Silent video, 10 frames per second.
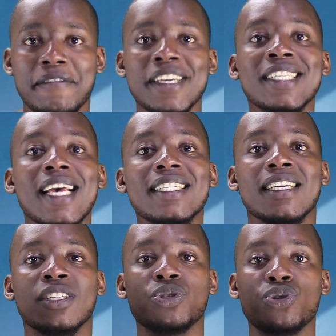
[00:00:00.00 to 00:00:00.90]
VSAT
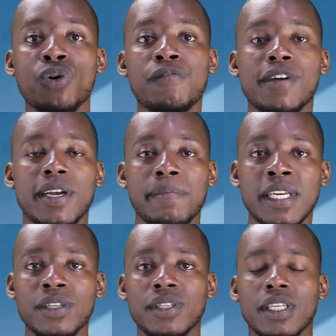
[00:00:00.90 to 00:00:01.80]
has two
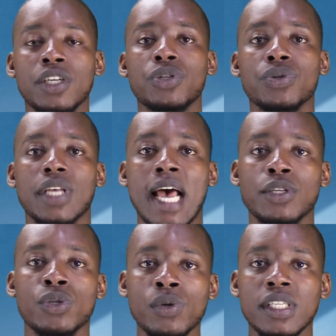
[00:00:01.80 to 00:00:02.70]
fundamental issues
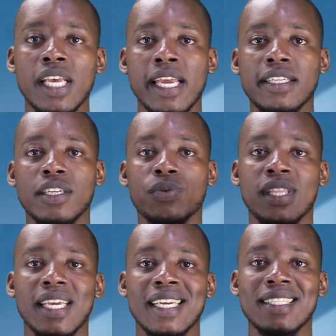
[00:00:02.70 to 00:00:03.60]
associated
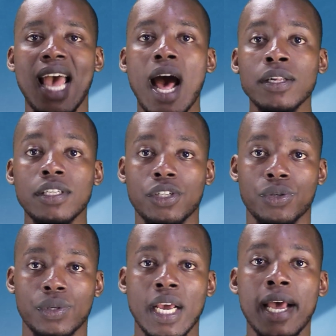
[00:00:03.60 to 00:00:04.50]
with its
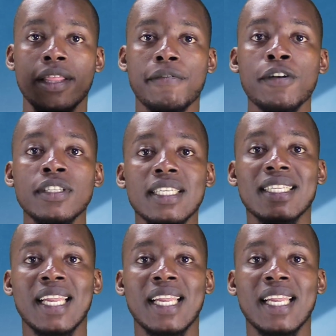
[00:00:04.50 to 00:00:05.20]
altitude. The first is